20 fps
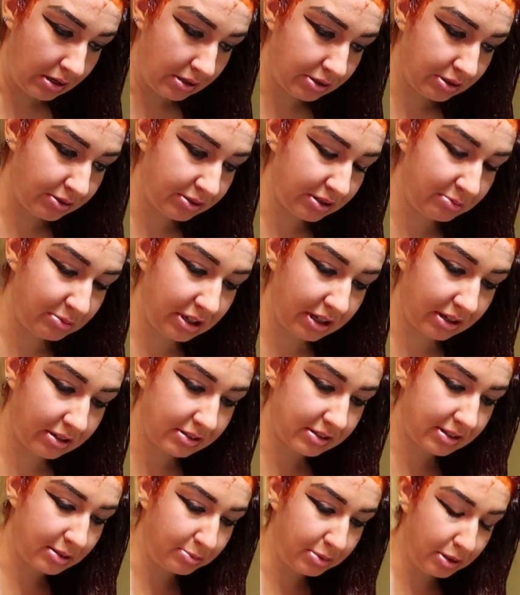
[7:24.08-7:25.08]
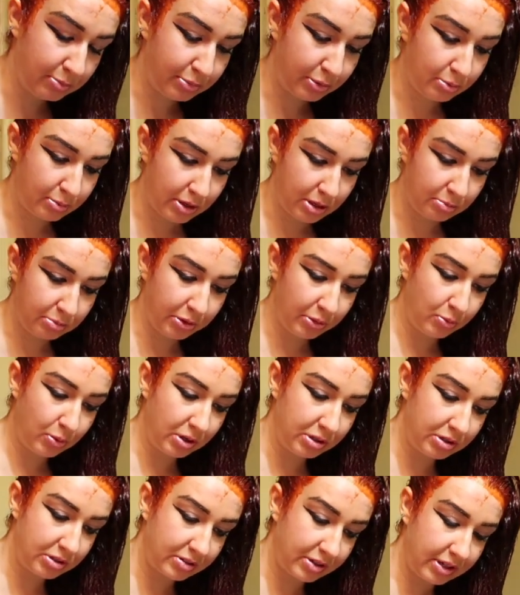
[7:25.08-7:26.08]
So something else that people might be
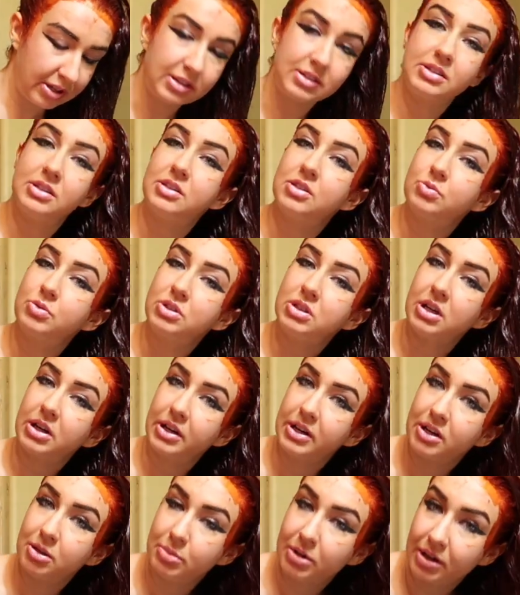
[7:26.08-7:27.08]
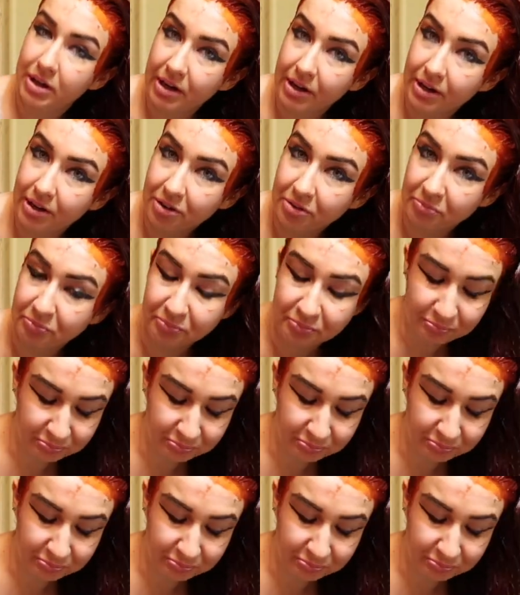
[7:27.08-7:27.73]
wondering, since we're talking about hair,